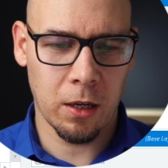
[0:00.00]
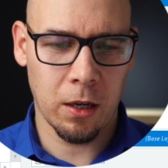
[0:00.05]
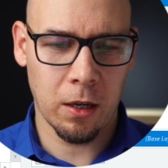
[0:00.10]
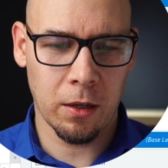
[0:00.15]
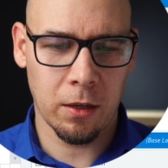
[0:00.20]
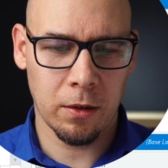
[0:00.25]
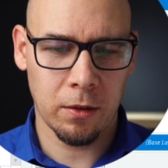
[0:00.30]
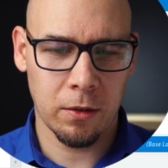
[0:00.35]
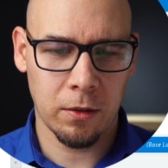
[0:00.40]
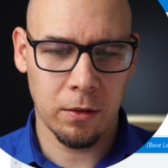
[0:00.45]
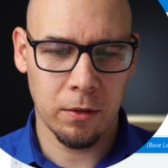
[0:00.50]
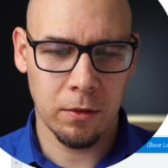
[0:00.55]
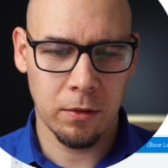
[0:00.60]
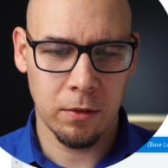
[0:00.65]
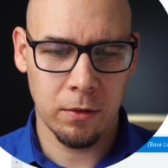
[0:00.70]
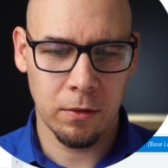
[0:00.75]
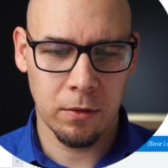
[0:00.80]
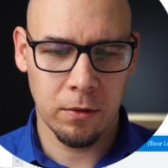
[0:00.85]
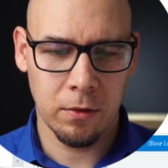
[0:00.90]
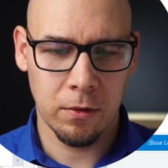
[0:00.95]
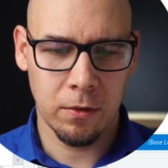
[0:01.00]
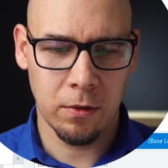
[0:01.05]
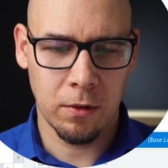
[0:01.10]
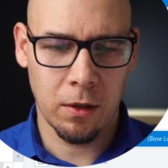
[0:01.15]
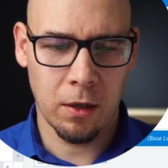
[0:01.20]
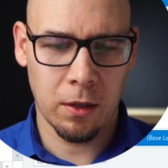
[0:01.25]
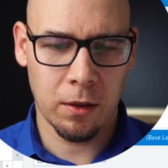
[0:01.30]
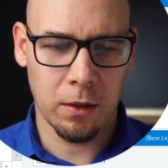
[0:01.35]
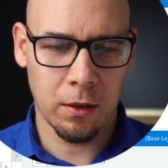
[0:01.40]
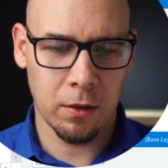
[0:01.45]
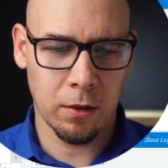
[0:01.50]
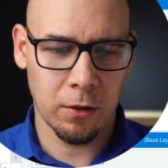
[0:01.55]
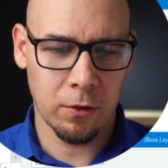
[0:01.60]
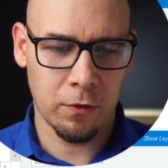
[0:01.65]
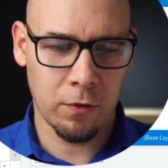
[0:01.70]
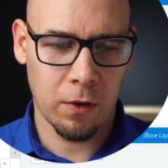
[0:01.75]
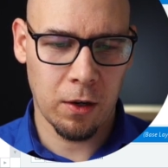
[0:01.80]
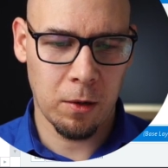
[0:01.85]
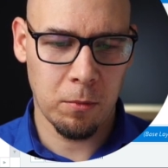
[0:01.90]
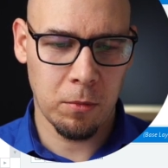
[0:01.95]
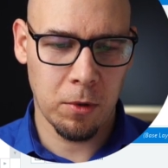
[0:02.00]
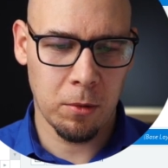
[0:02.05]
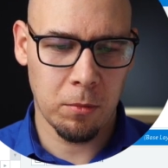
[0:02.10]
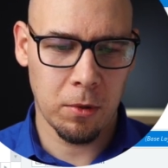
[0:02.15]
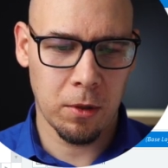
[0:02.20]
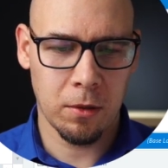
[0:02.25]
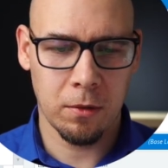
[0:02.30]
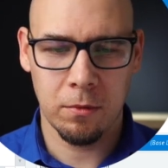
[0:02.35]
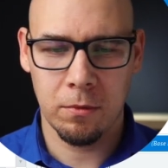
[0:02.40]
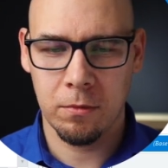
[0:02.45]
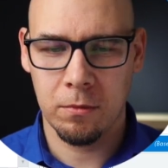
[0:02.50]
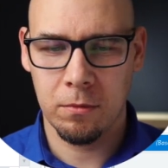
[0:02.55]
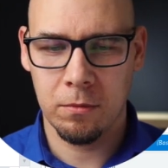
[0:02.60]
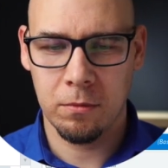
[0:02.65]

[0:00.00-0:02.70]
still got it. I think that's fine, maybe.